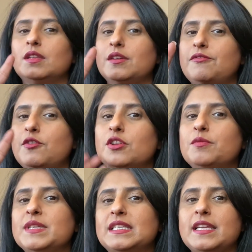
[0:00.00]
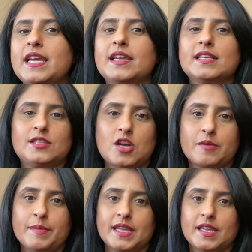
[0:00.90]
The fourth mistake is
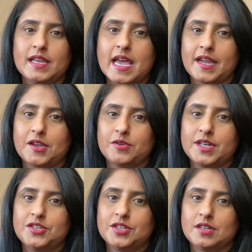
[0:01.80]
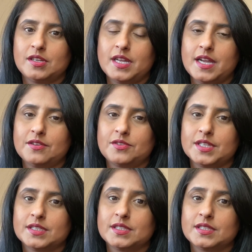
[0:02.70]
not making accurate journal entries.